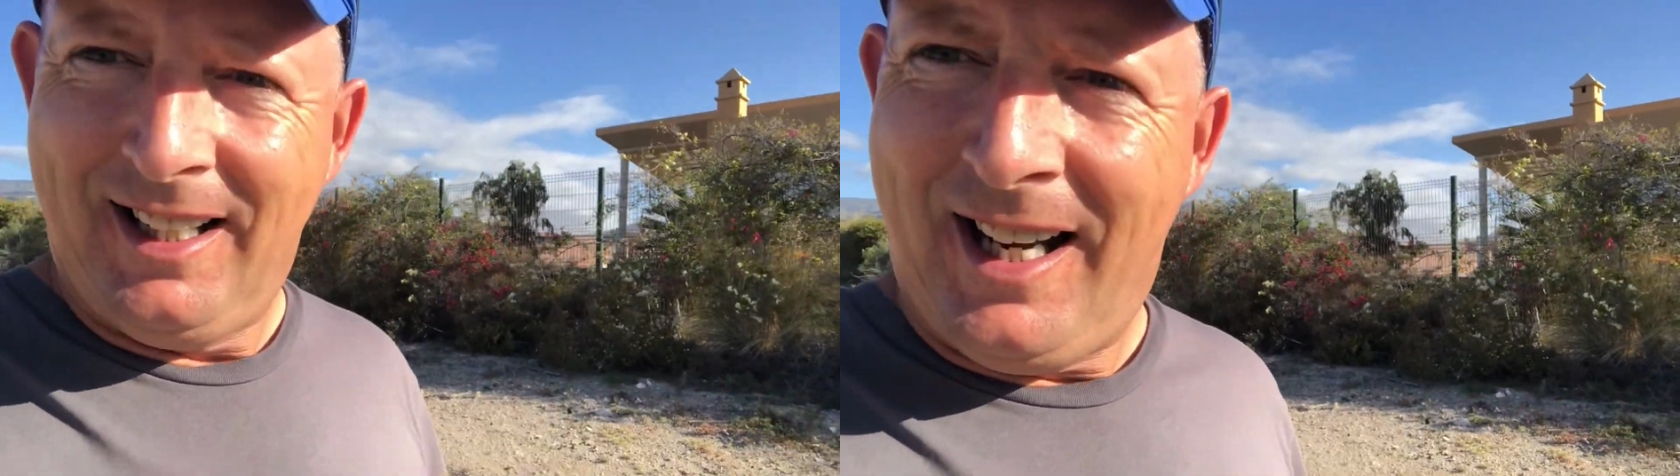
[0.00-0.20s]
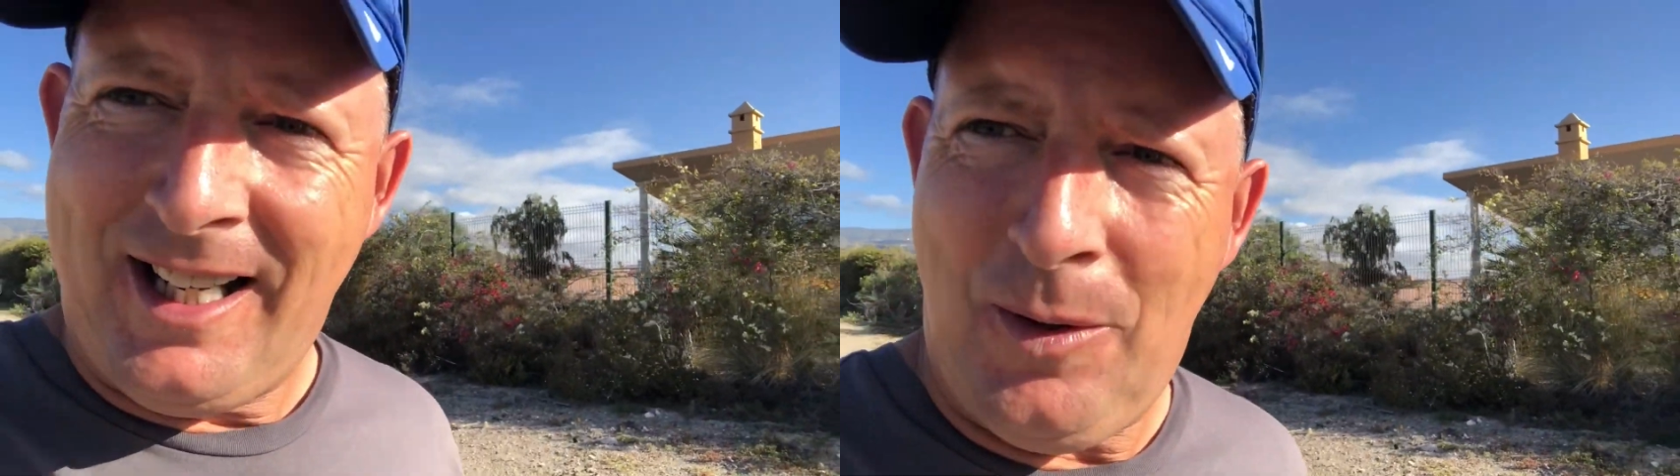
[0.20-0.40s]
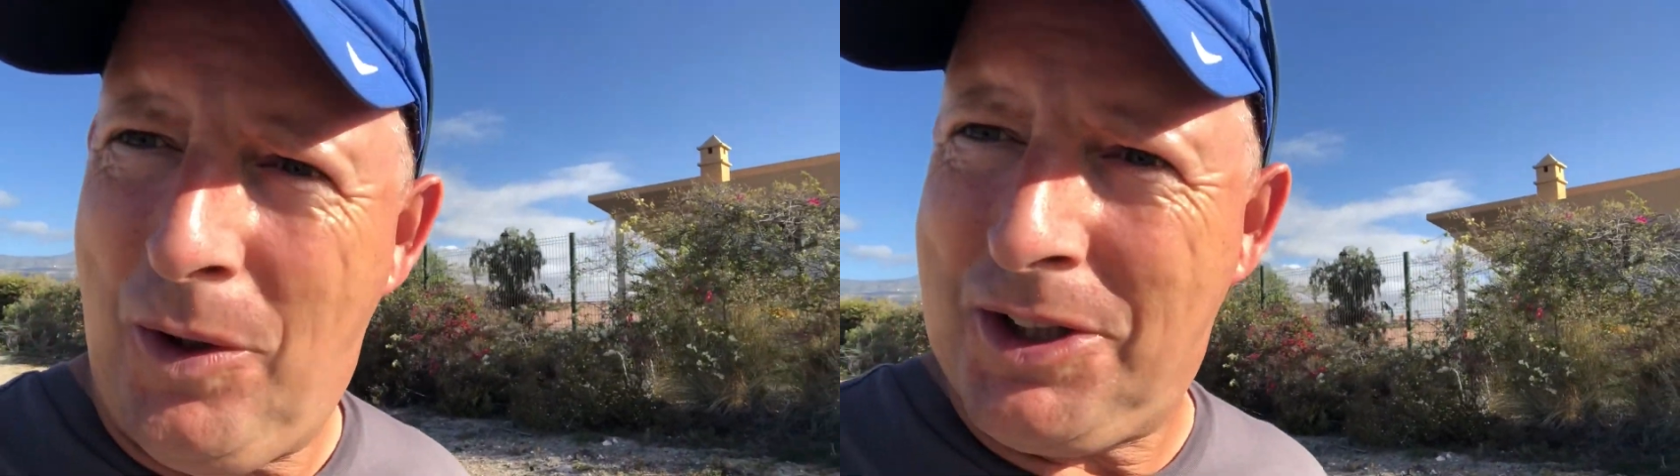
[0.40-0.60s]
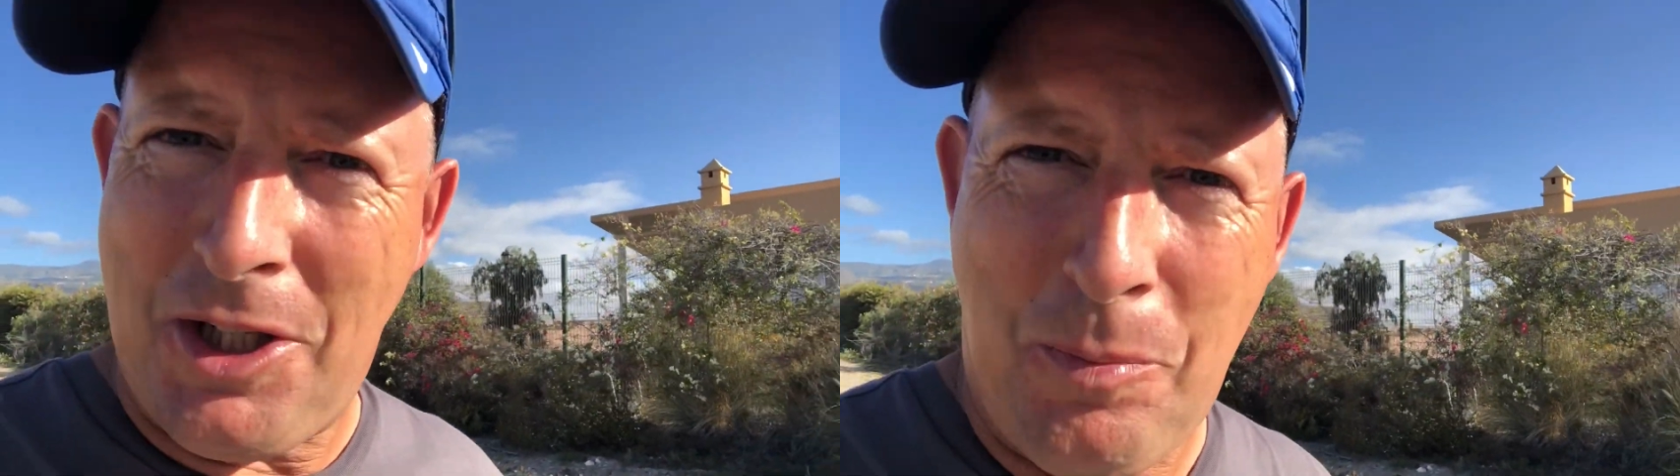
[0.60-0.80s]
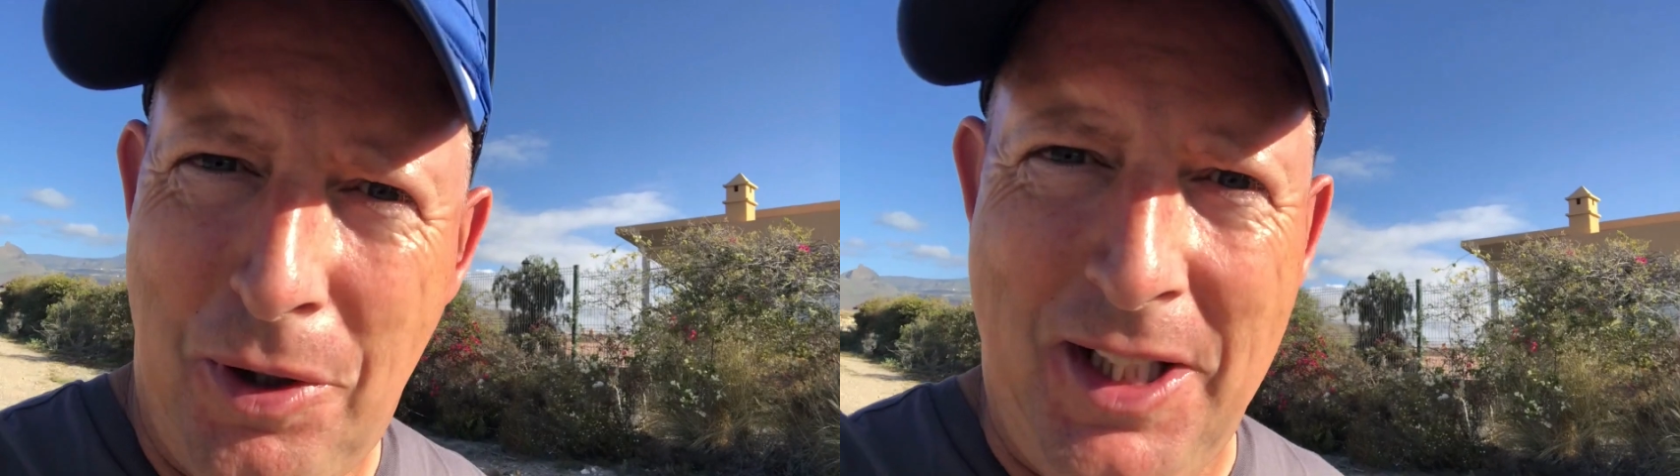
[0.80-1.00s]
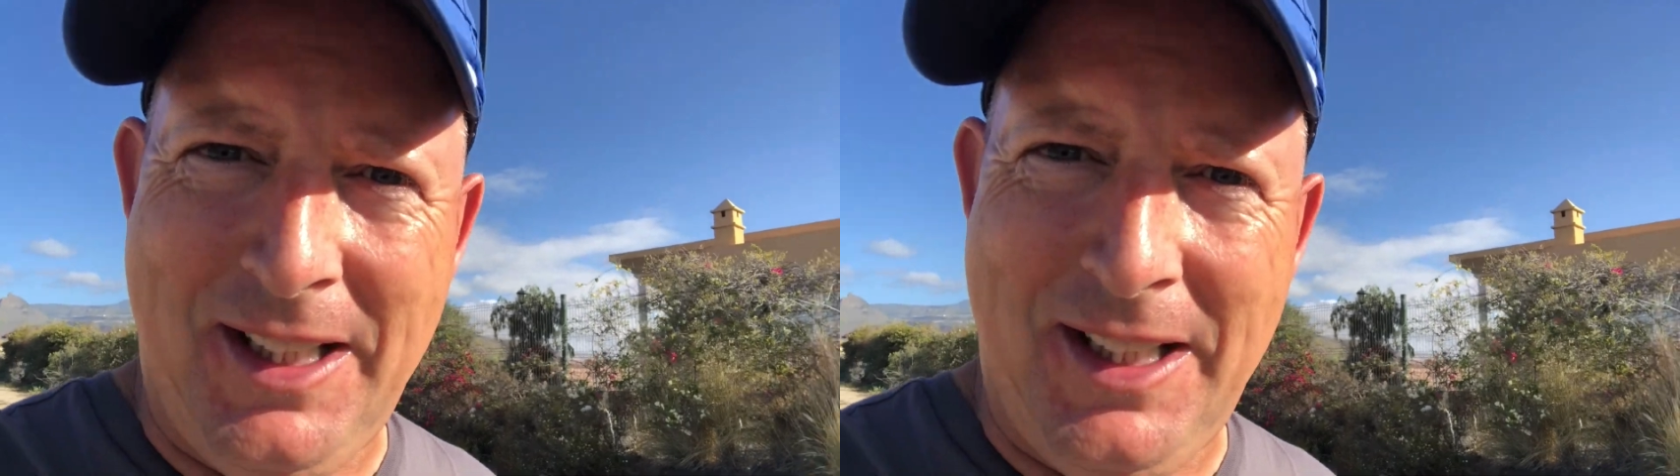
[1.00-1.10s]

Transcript: and it wasn't a pretty